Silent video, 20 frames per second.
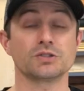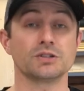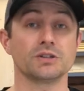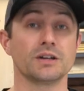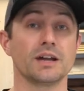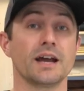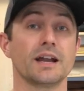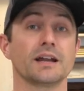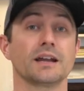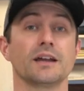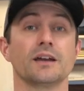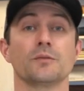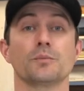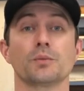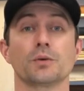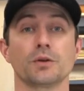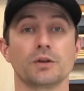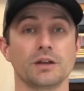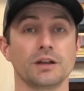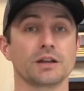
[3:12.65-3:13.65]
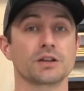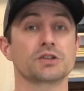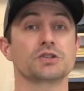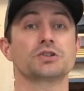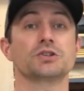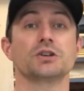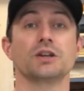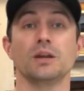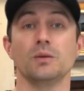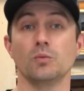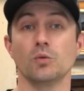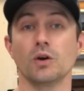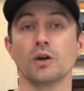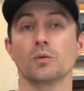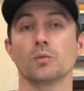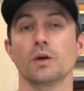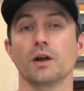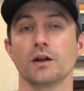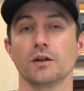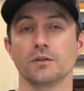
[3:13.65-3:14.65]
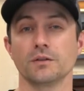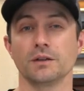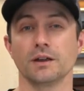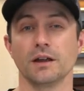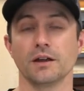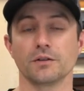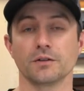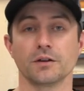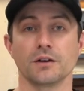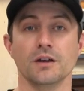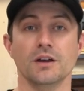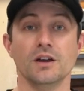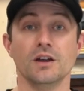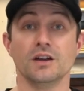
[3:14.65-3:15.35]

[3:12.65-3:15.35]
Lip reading: You got to get pretty extreme one way or the other.